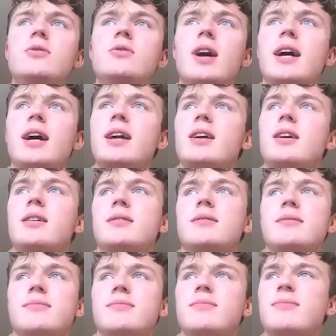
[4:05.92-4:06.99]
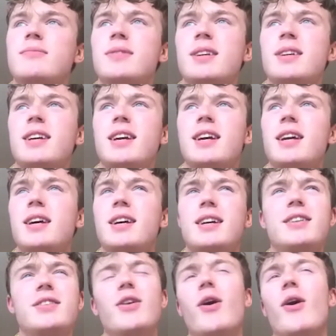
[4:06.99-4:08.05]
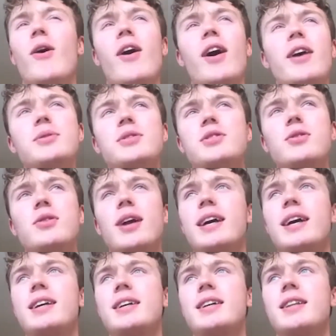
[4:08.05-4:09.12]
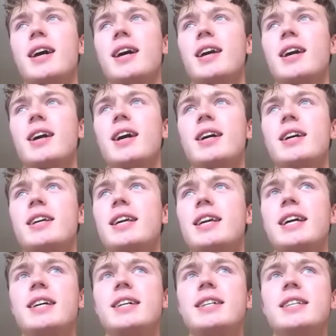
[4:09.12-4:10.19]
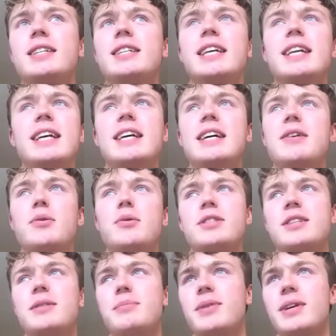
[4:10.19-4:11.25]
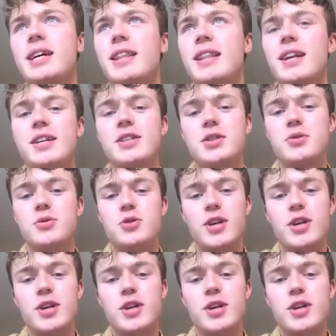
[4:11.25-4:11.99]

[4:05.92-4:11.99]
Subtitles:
like a gig a year or something. And then I'd go